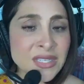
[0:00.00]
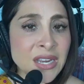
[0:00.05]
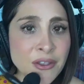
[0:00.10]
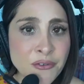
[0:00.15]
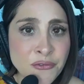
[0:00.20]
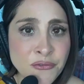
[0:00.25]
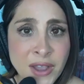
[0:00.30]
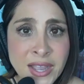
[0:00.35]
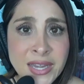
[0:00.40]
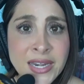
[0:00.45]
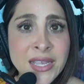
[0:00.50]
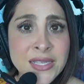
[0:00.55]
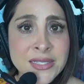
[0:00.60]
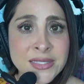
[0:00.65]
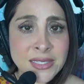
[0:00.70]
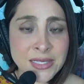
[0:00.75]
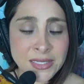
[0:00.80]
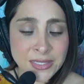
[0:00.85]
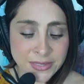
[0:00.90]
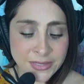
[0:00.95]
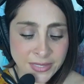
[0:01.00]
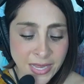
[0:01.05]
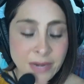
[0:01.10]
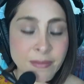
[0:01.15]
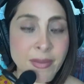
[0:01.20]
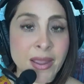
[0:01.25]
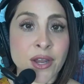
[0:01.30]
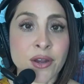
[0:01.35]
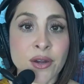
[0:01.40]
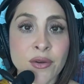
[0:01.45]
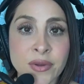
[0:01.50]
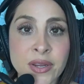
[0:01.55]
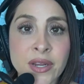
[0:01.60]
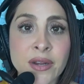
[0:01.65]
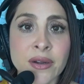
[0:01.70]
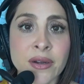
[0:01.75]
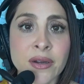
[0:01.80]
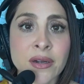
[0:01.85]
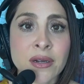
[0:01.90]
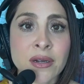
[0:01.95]
finances and my
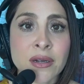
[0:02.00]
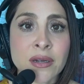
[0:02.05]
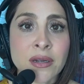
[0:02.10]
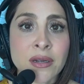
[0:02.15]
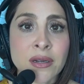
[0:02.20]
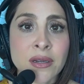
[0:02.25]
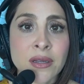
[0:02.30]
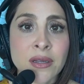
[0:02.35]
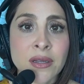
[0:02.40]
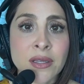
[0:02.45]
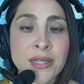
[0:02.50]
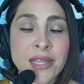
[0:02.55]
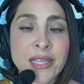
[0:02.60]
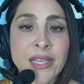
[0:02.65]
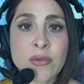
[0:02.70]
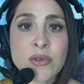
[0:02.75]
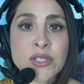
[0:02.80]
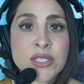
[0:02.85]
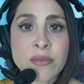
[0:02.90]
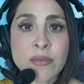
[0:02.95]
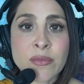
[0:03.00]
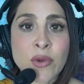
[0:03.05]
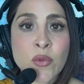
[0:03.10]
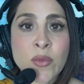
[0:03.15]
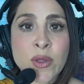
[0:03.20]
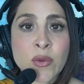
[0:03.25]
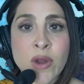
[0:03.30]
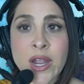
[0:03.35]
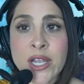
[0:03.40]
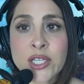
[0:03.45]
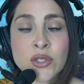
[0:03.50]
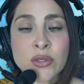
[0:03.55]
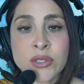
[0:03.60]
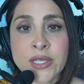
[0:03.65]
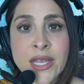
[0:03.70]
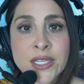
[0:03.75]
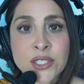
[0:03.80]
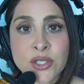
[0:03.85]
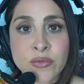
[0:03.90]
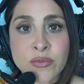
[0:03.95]
career. Like it was a moment where I
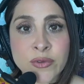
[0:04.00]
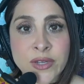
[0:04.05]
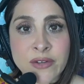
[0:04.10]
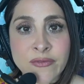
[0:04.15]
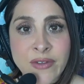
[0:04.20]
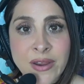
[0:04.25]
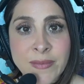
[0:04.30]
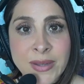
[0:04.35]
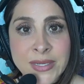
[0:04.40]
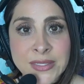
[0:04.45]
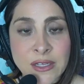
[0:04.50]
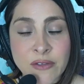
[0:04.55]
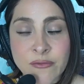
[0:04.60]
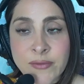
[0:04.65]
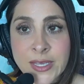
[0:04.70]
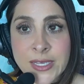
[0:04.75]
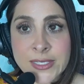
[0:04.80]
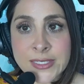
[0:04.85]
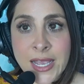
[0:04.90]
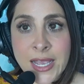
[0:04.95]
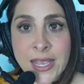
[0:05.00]
totally had to reinvent myself because I